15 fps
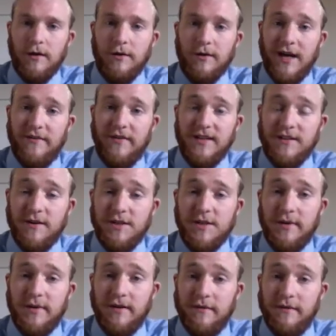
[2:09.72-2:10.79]
Graphene has also
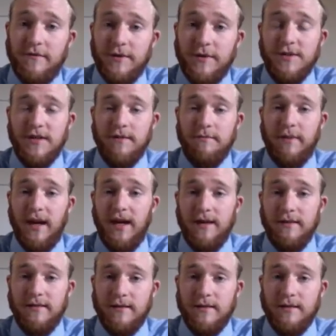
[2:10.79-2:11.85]
been infused in
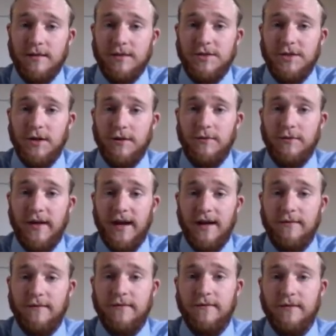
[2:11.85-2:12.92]
paint. So they
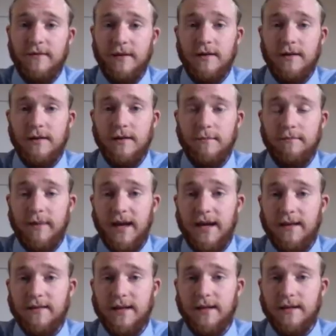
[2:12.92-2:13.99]
have
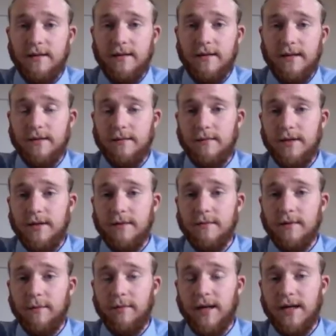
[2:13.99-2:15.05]
paint that can be
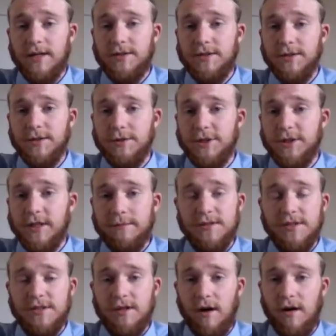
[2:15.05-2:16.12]
applied to
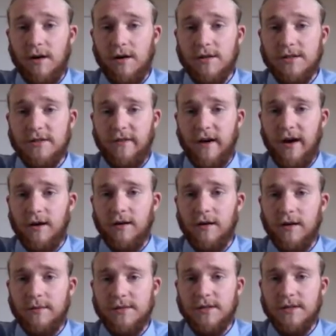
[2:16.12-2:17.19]
ships, cars,
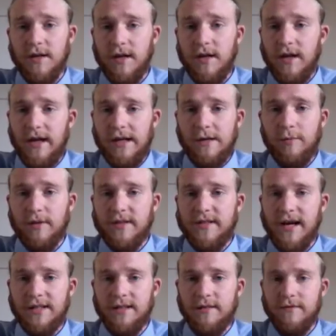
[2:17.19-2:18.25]
firearms, and it'll
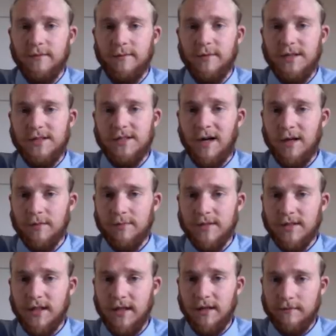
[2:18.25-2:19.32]
protect it from rust
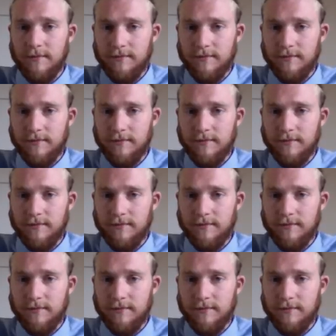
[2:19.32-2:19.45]
100%.